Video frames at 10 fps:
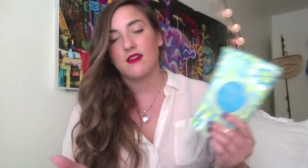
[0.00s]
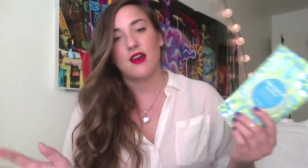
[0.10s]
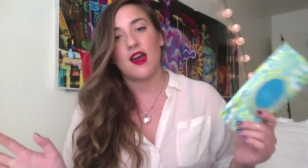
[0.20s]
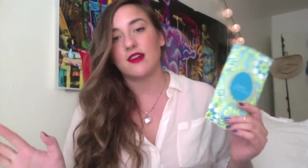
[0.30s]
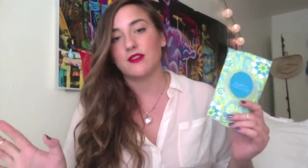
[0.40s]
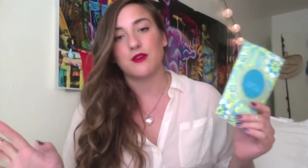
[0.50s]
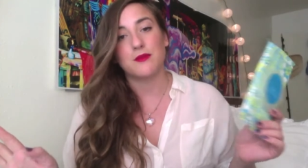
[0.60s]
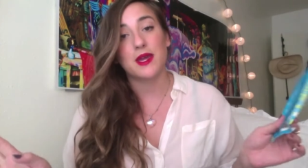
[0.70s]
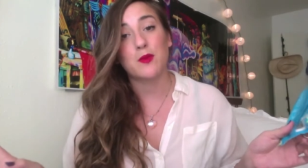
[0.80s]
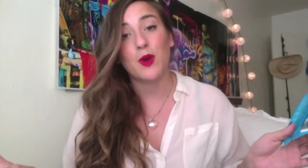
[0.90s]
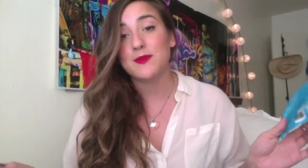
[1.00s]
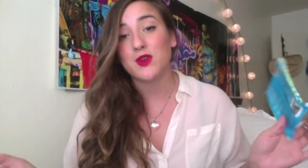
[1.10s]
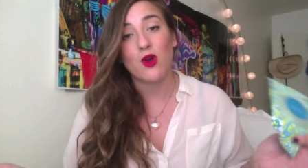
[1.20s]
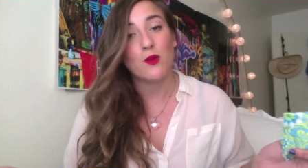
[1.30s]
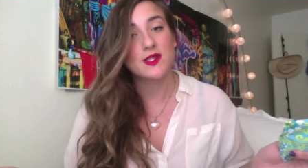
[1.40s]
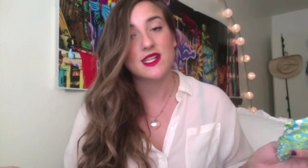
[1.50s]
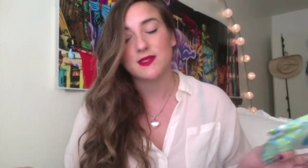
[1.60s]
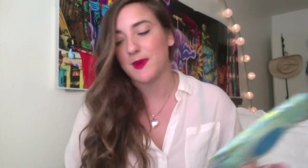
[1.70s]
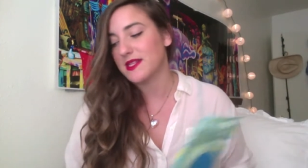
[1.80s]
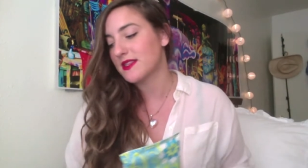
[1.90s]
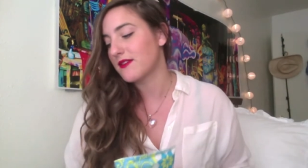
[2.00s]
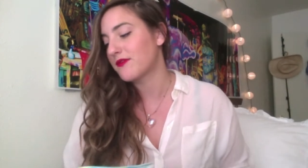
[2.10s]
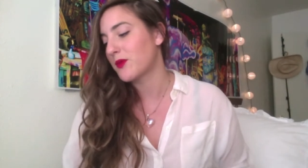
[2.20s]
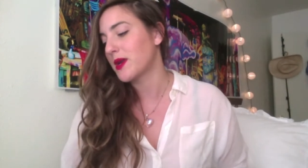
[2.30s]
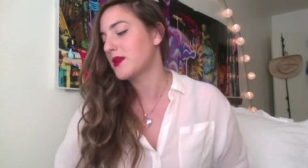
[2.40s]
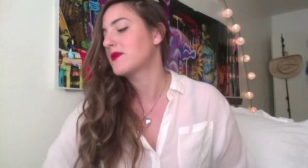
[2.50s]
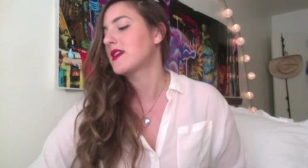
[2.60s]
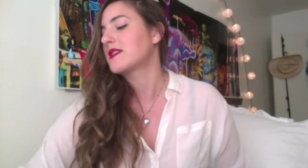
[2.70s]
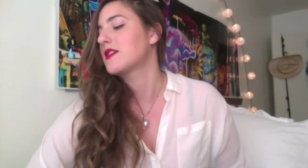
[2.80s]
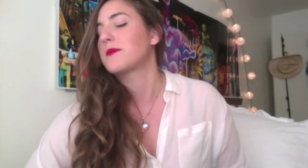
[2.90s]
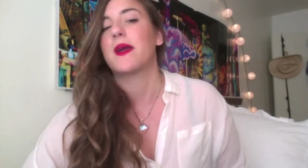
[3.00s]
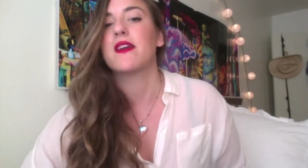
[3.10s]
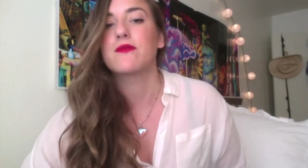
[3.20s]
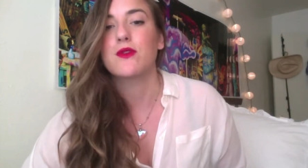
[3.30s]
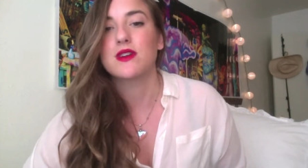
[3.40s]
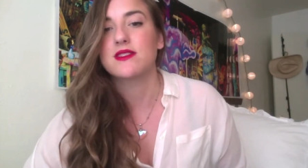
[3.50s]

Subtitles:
I don't know, makeup wipes are always expensive for what you think that you're paying for.